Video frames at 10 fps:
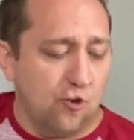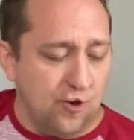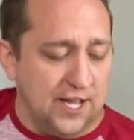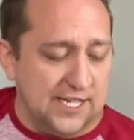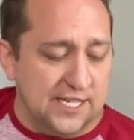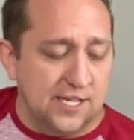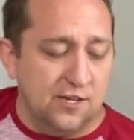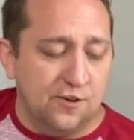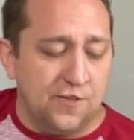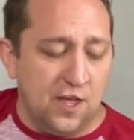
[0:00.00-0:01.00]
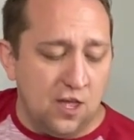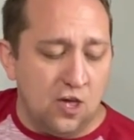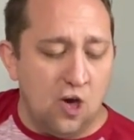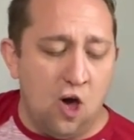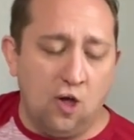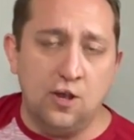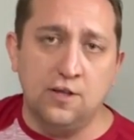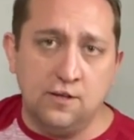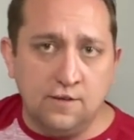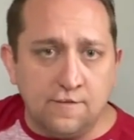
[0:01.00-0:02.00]
Crazy little thing called
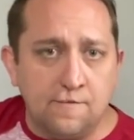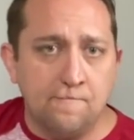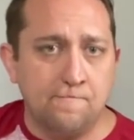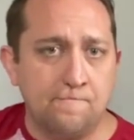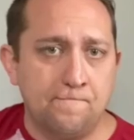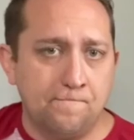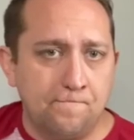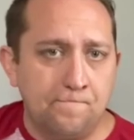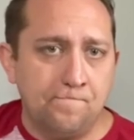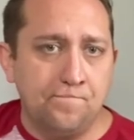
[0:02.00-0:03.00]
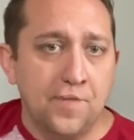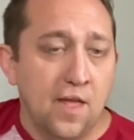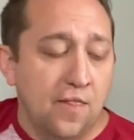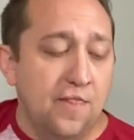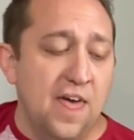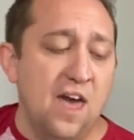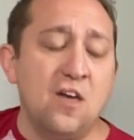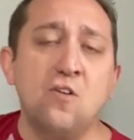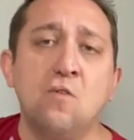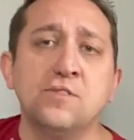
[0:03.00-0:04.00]
love. There
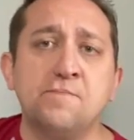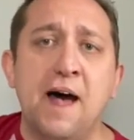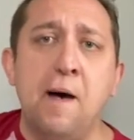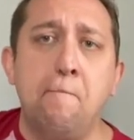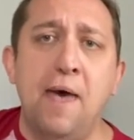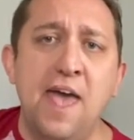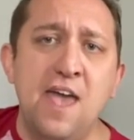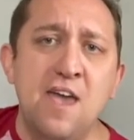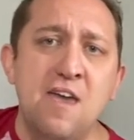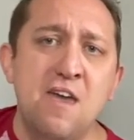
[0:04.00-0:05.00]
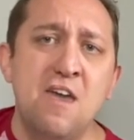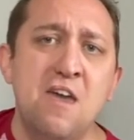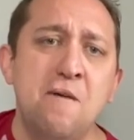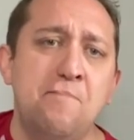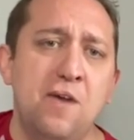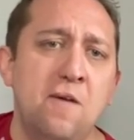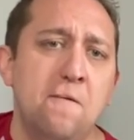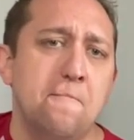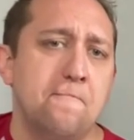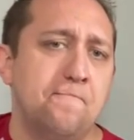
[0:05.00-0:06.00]
goes my
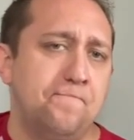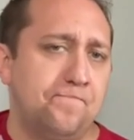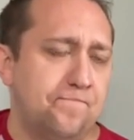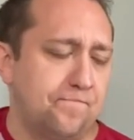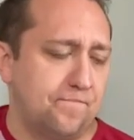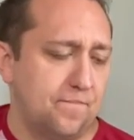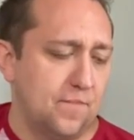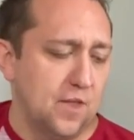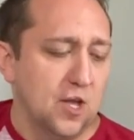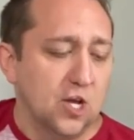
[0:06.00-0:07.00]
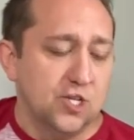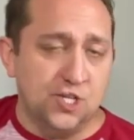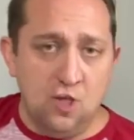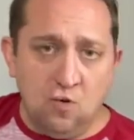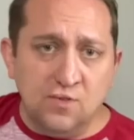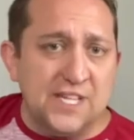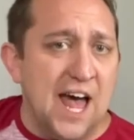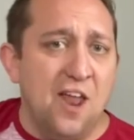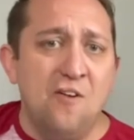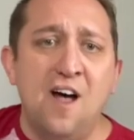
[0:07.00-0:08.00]
baby. She knows
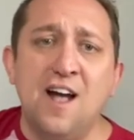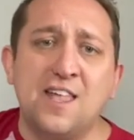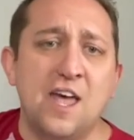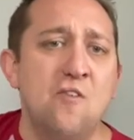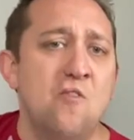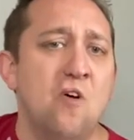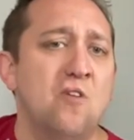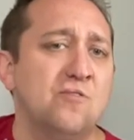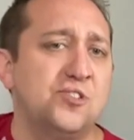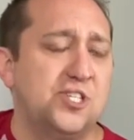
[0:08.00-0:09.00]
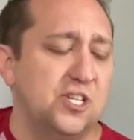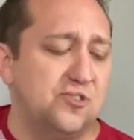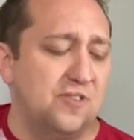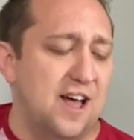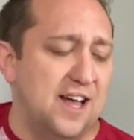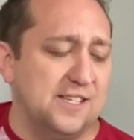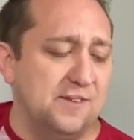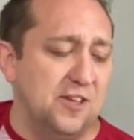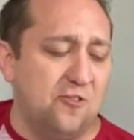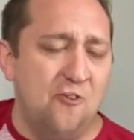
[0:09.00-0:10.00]
how to rock and roll. She drives
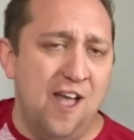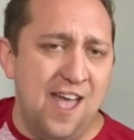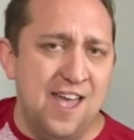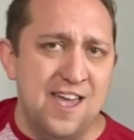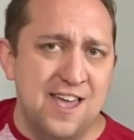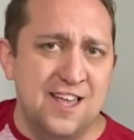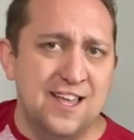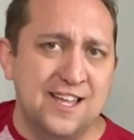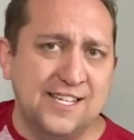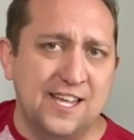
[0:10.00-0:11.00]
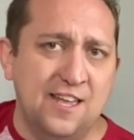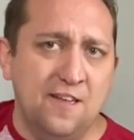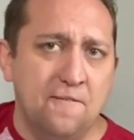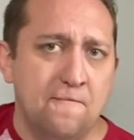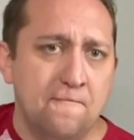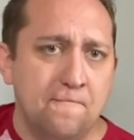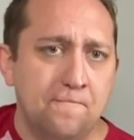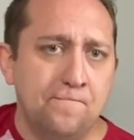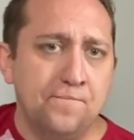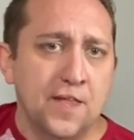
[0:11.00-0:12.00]
me crazy.
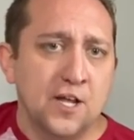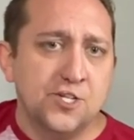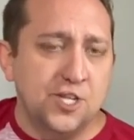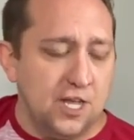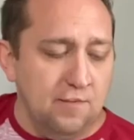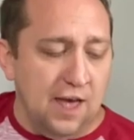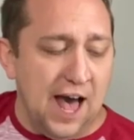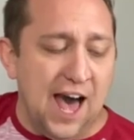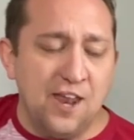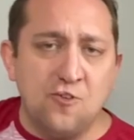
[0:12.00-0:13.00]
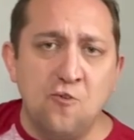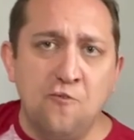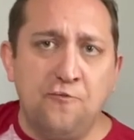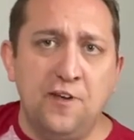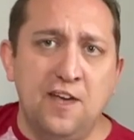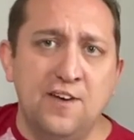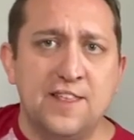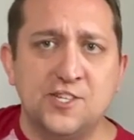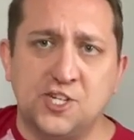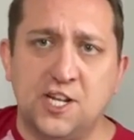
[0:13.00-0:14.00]
She give me hot and cool fever,
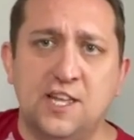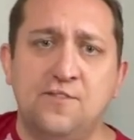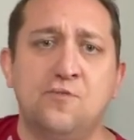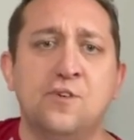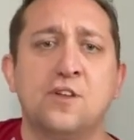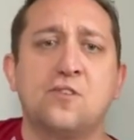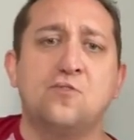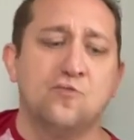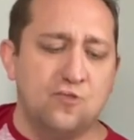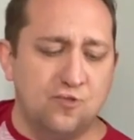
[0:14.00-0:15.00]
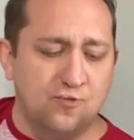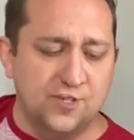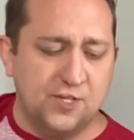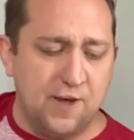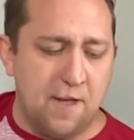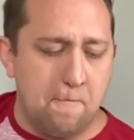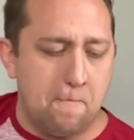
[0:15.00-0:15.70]
then she leave you with a cool, cool sweat.